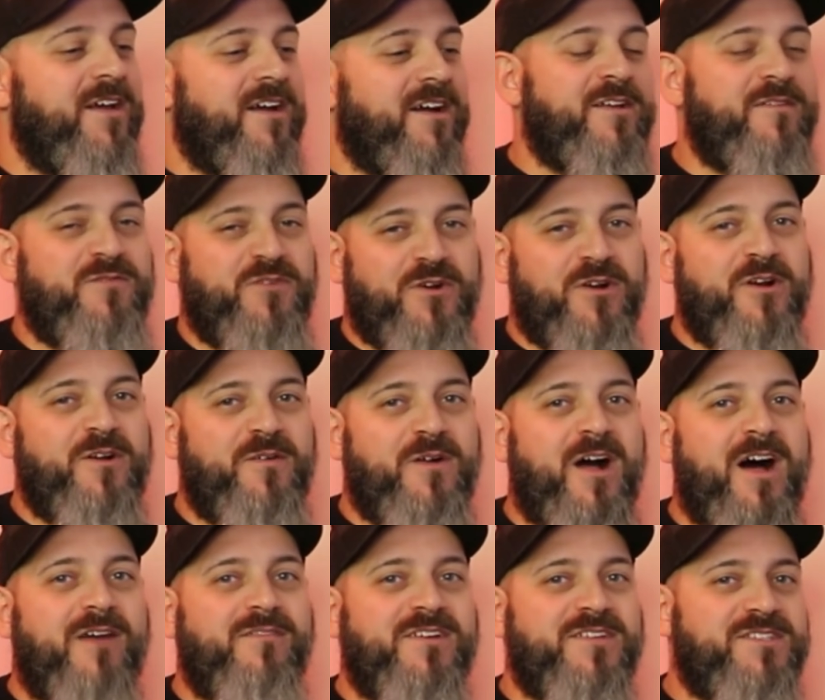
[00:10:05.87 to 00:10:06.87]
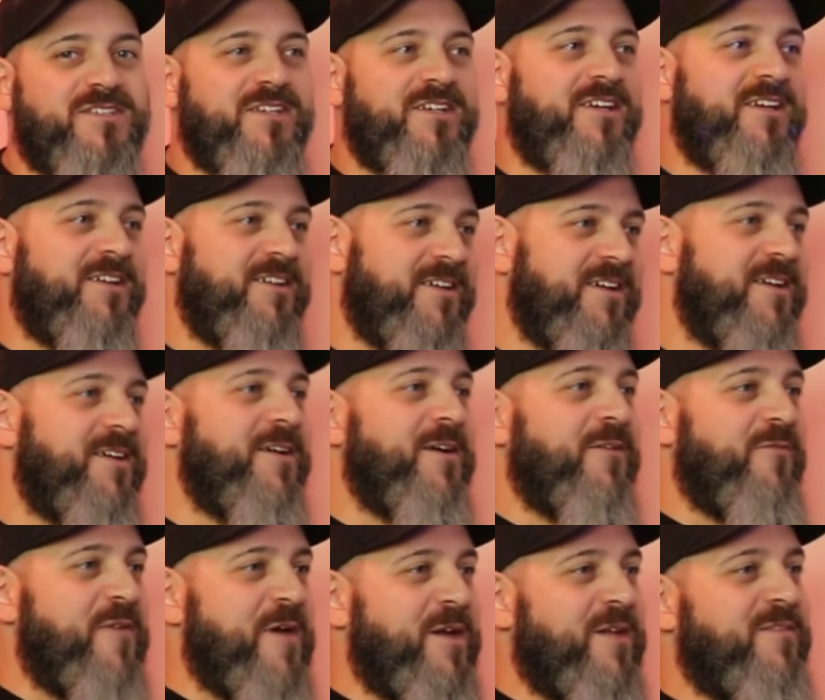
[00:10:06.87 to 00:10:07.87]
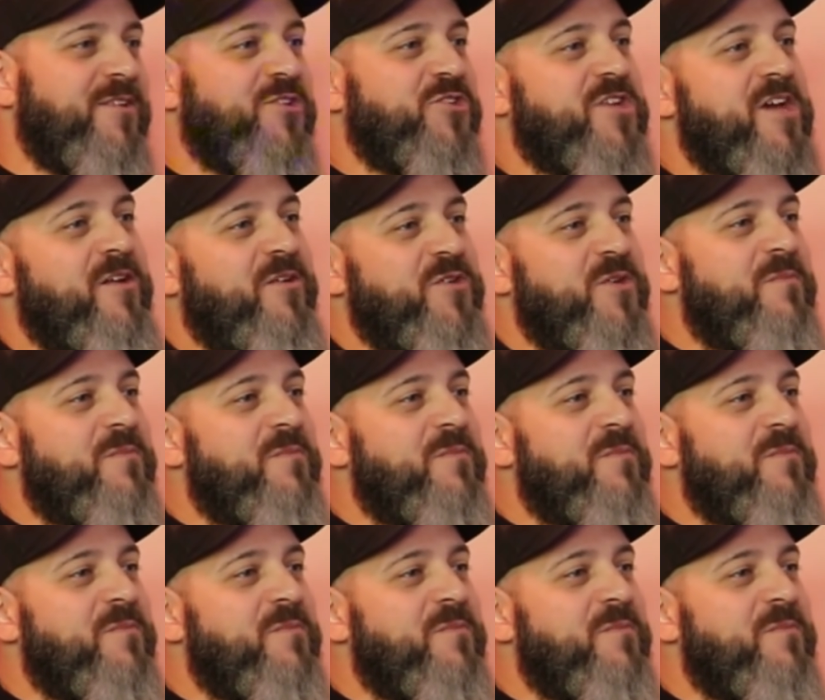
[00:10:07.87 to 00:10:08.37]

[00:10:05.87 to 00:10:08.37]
I mean, if you're obviously a fan of this channel,